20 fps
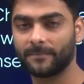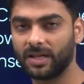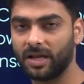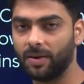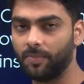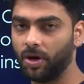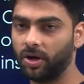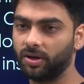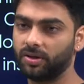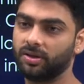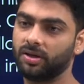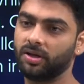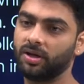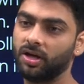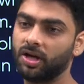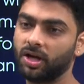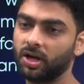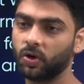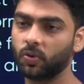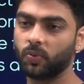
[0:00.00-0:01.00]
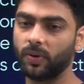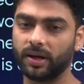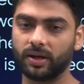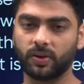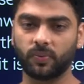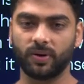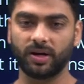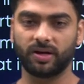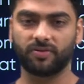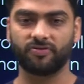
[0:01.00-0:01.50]
Come on,
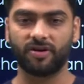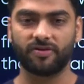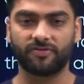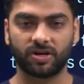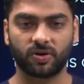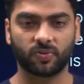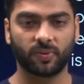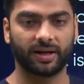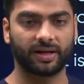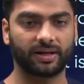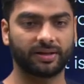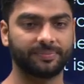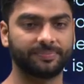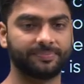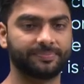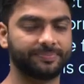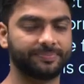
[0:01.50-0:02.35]
quick, very quick.